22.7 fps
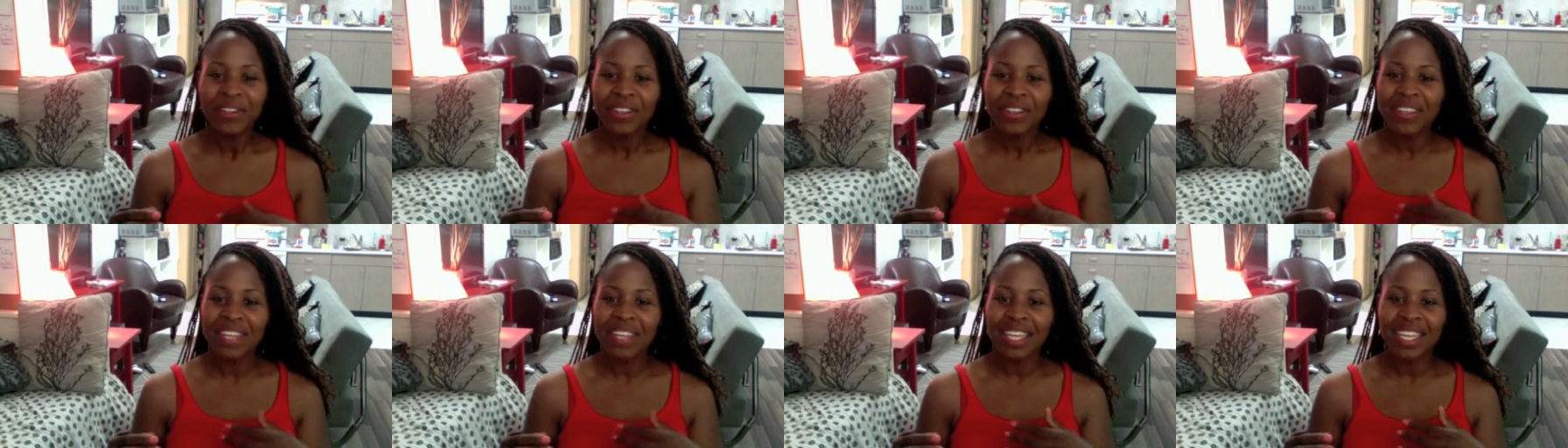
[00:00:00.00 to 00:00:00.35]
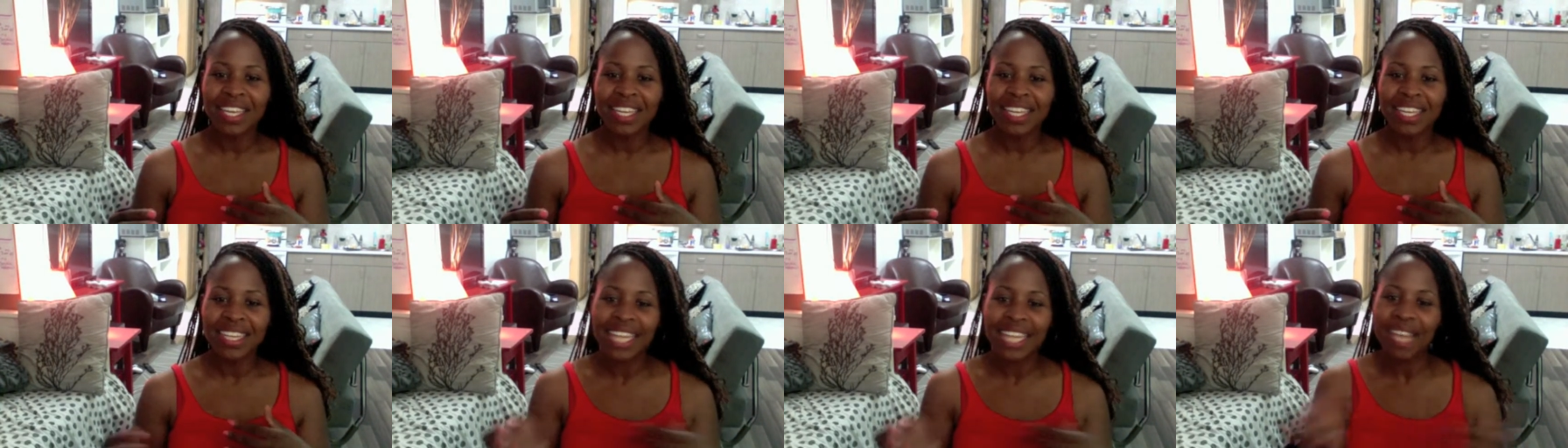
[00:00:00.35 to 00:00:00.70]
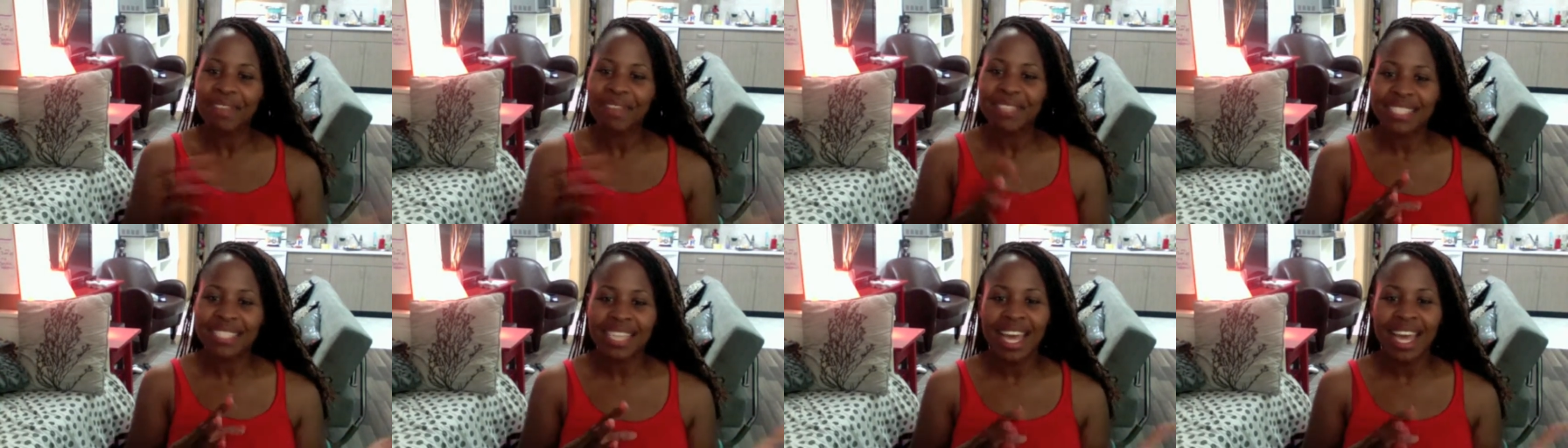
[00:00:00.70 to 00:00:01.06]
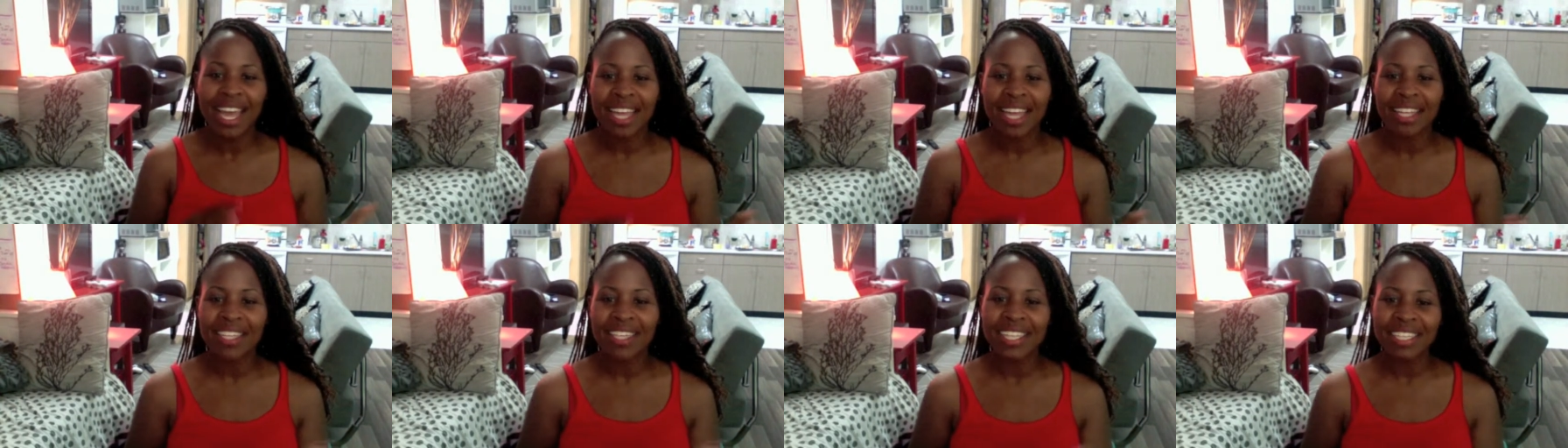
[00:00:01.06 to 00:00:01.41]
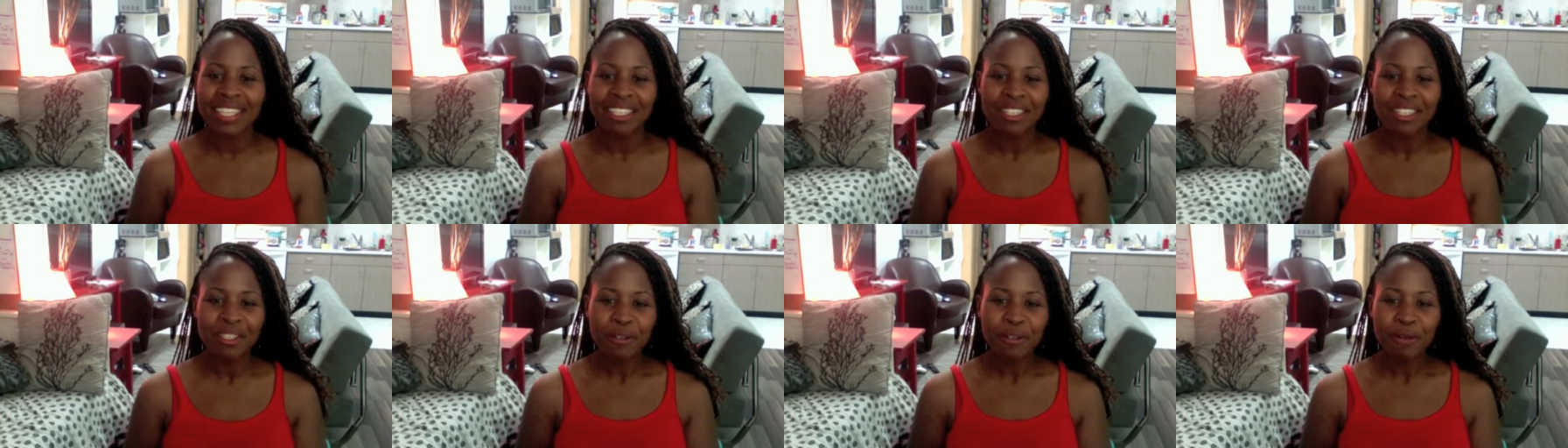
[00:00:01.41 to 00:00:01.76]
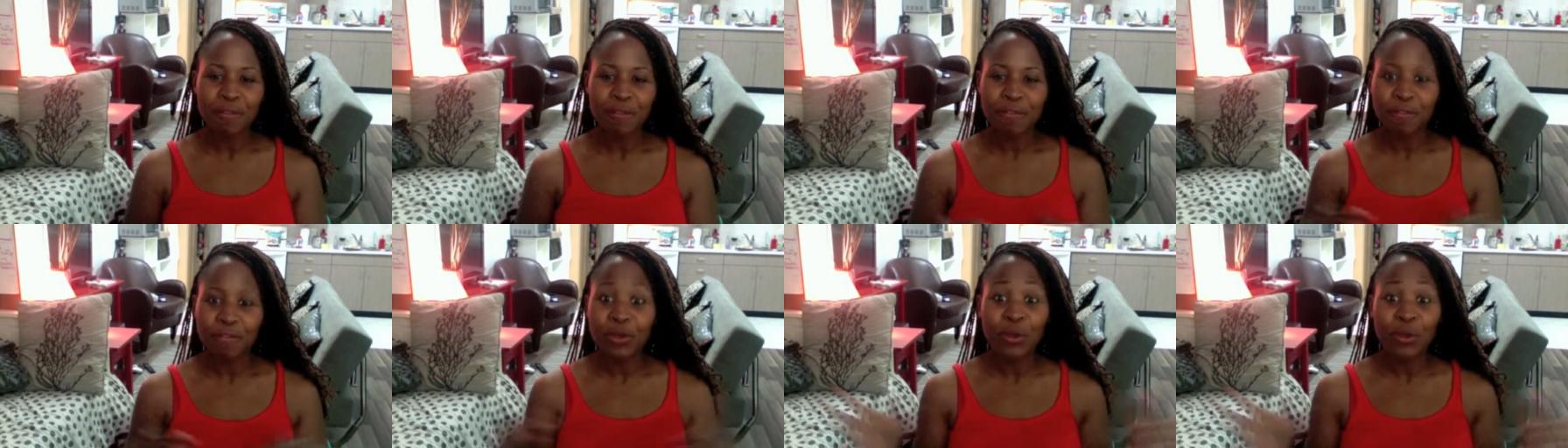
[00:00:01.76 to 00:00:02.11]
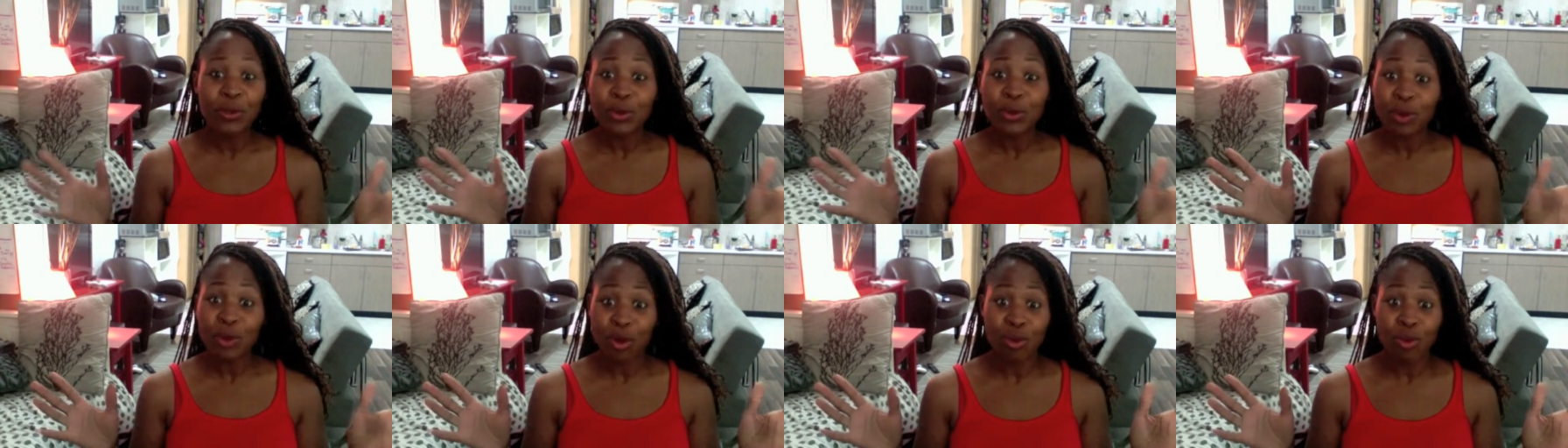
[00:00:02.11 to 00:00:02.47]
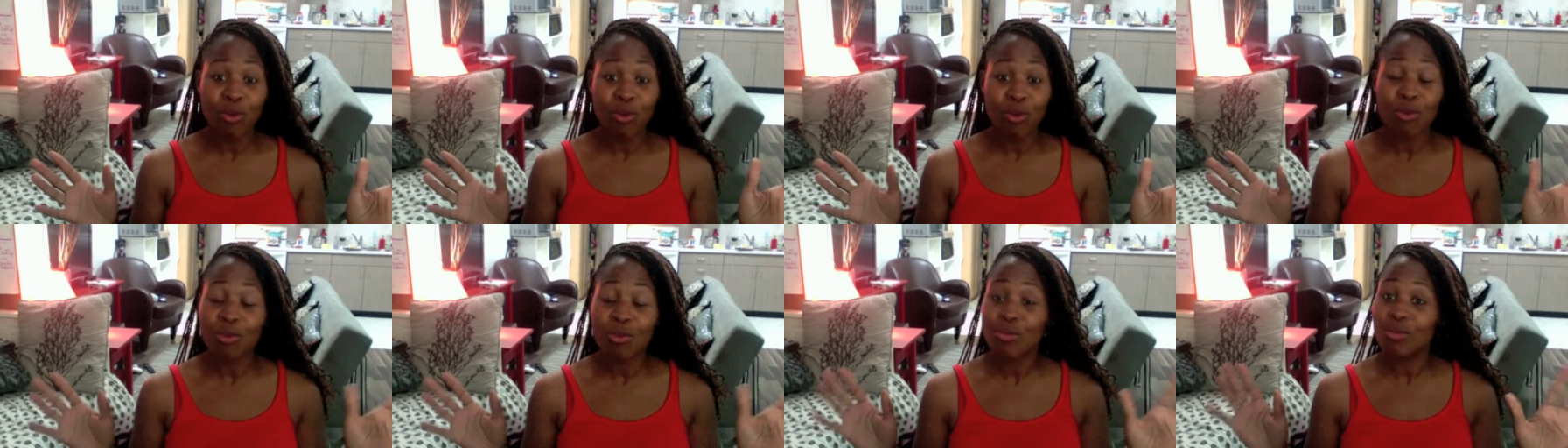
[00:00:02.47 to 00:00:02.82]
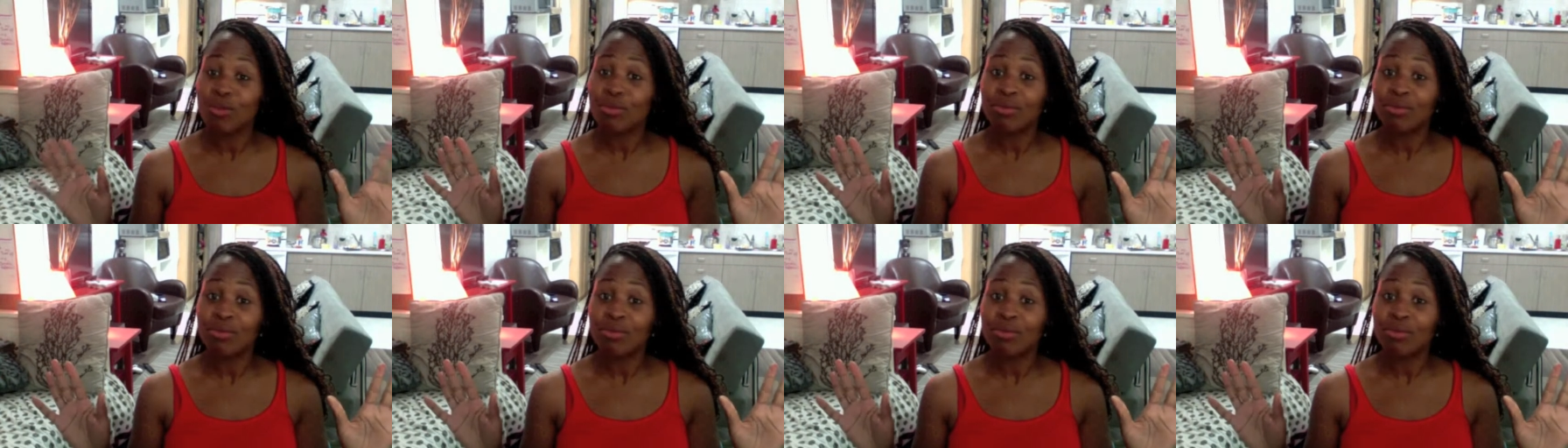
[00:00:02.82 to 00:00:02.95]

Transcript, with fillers: the lifestyle and food. Oh,